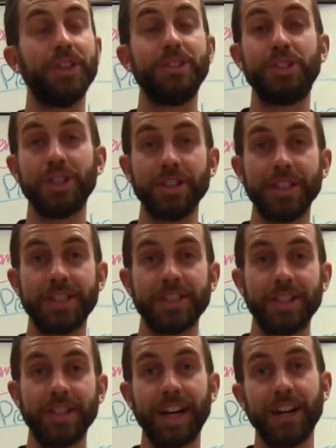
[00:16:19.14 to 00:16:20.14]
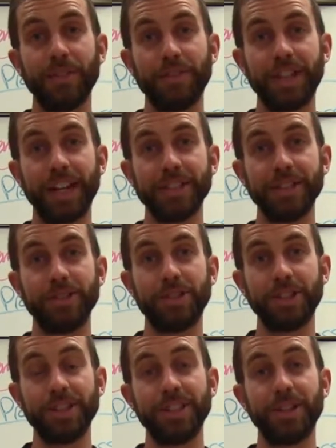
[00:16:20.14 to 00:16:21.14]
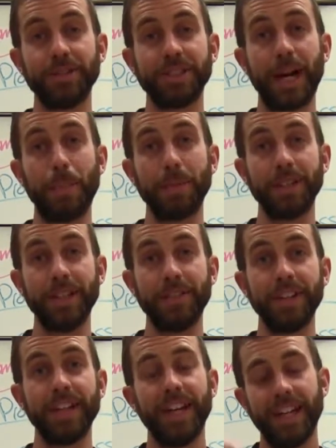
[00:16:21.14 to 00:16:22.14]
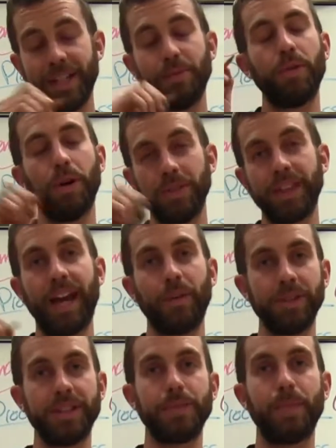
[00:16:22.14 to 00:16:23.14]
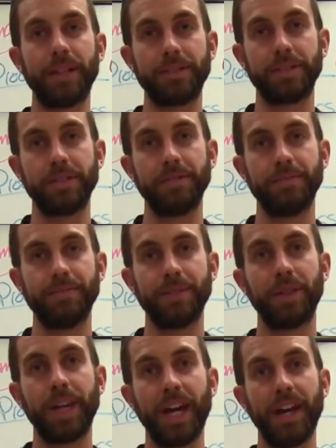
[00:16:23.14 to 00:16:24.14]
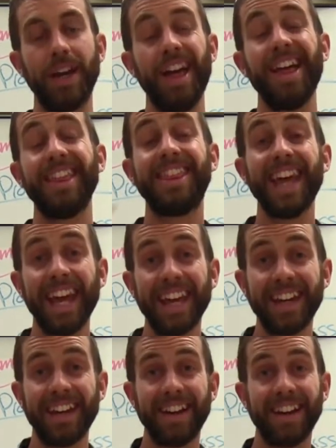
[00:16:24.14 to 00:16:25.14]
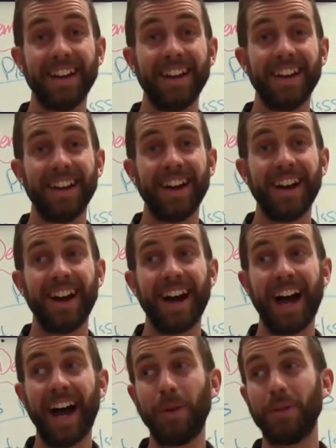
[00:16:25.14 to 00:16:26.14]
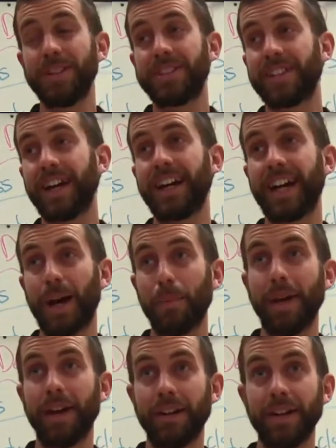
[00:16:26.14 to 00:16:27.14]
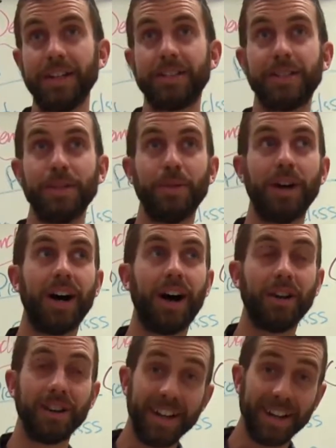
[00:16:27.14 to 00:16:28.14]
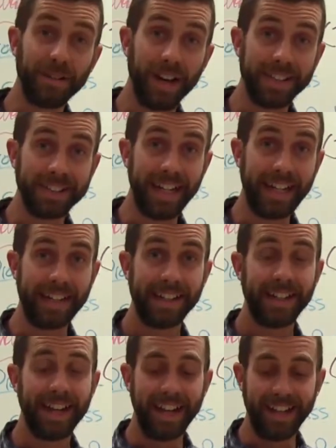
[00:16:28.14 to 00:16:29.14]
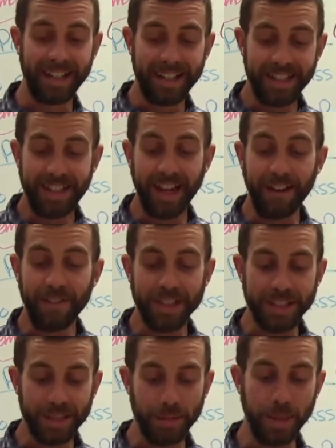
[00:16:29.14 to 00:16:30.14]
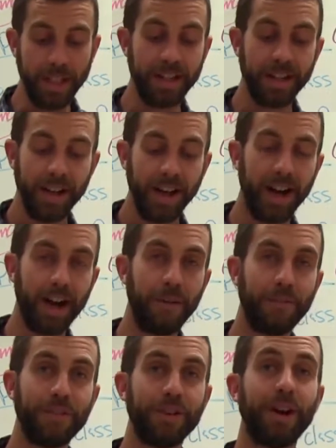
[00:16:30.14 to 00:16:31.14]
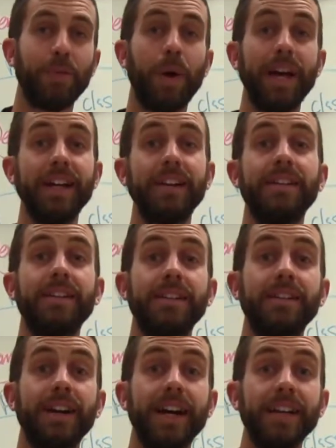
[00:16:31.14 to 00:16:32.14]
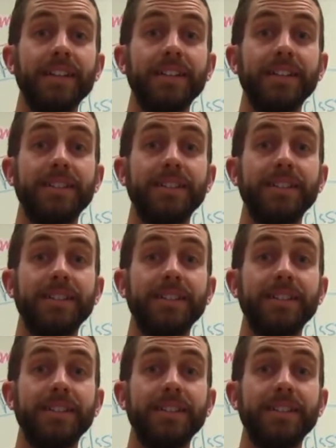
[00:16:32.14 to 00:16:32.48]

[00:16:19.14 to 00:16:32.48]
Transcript: Journey song. I don't know if you guys know Journey, Don't Stop Believing. He wrote that with this pencil. Okay. Then I got married to Ariana Grande, and he gave this to me for our wedding, right?